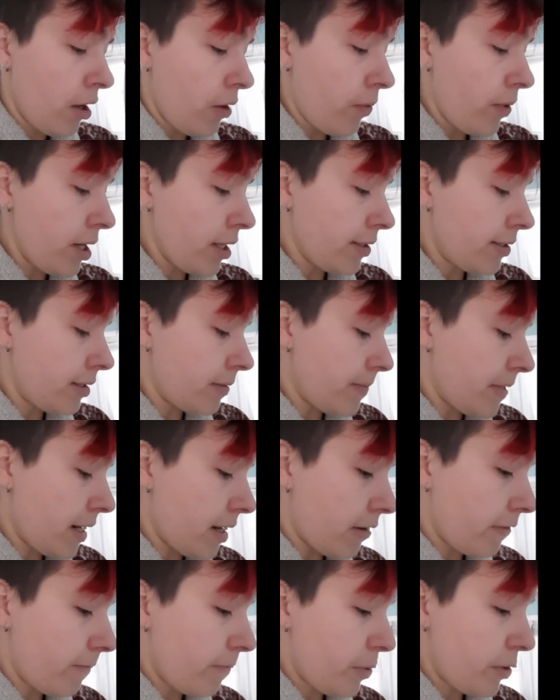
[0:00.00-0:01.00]
What else is made
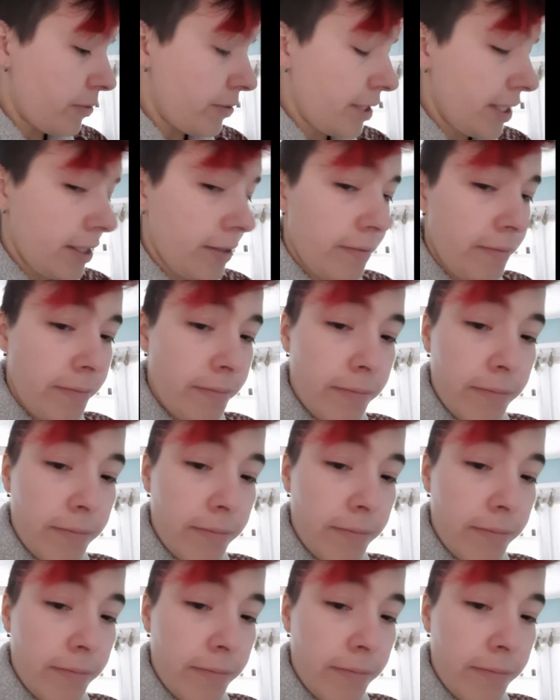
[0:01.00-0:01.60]
out of protein?